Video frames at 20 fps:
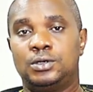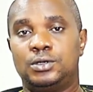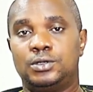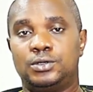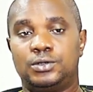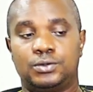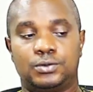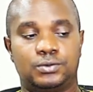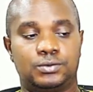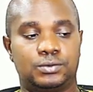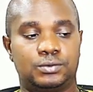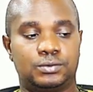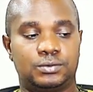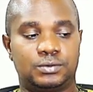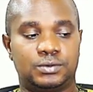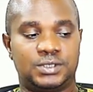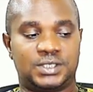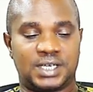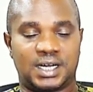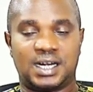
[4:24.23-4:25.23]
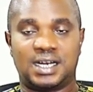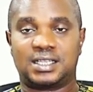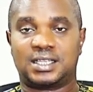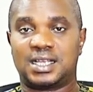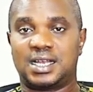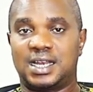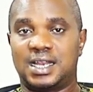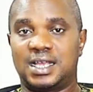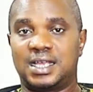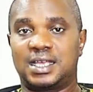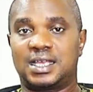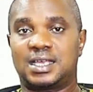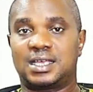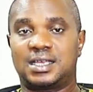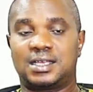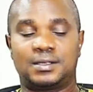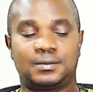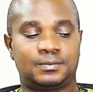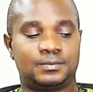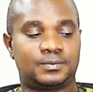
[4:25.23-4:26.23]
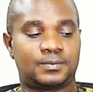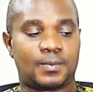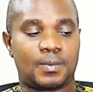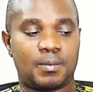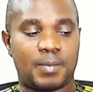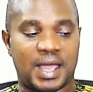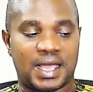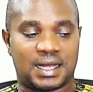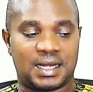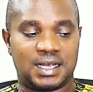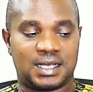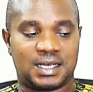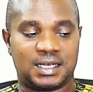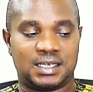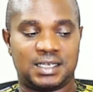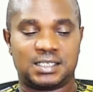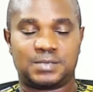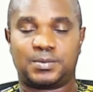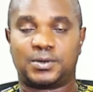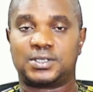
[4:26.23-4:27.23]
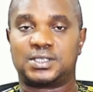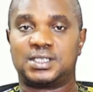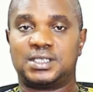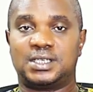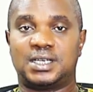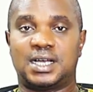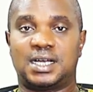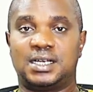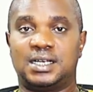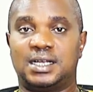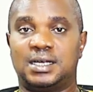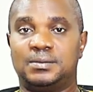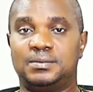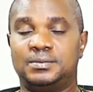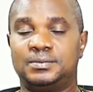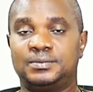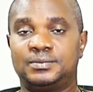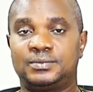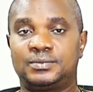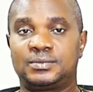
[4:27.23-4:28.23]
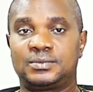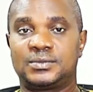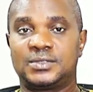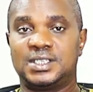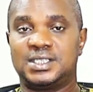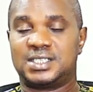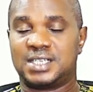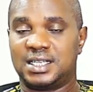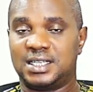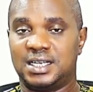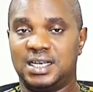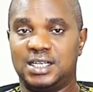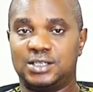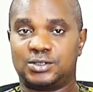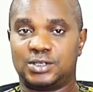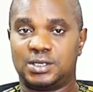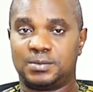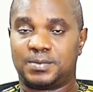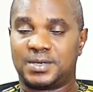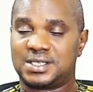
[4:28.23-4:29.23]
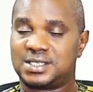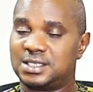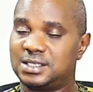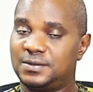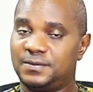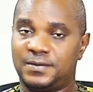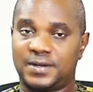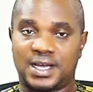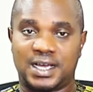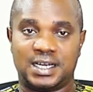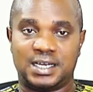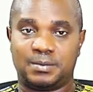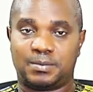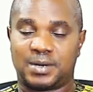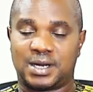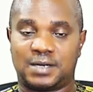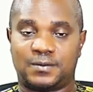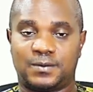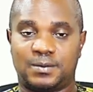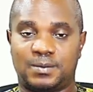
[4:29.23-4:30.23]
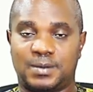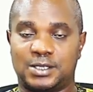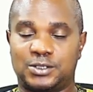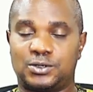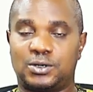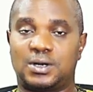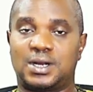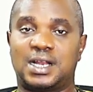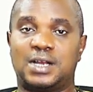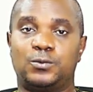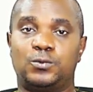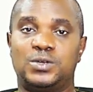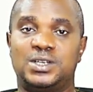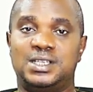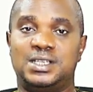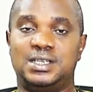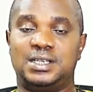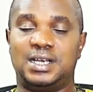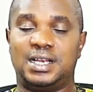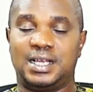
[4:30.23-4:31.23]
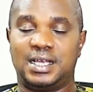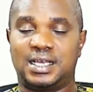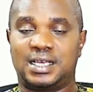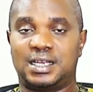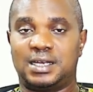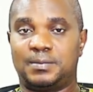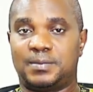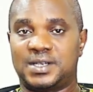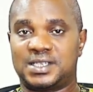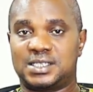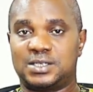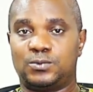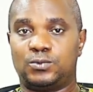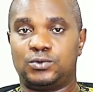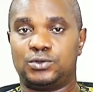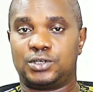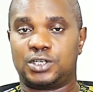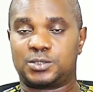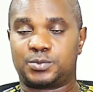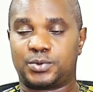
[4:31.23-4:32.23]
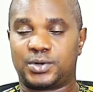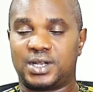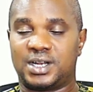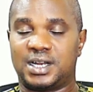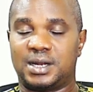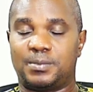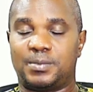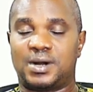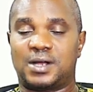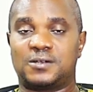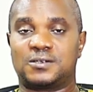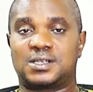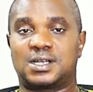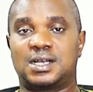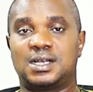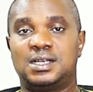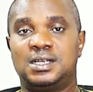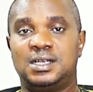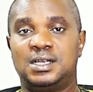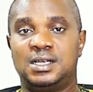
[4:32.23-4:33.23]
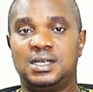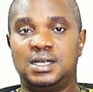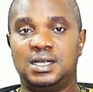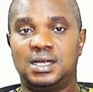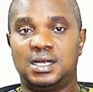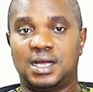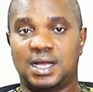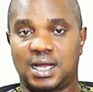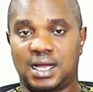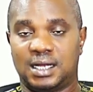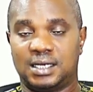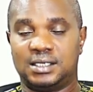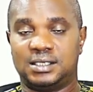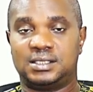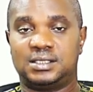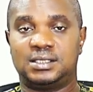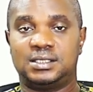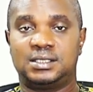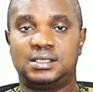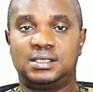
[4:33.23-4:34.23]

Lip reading: you generate a link by clicking this button and send the link to the person via any platform at all. And with the link, the person will just put it in a browser and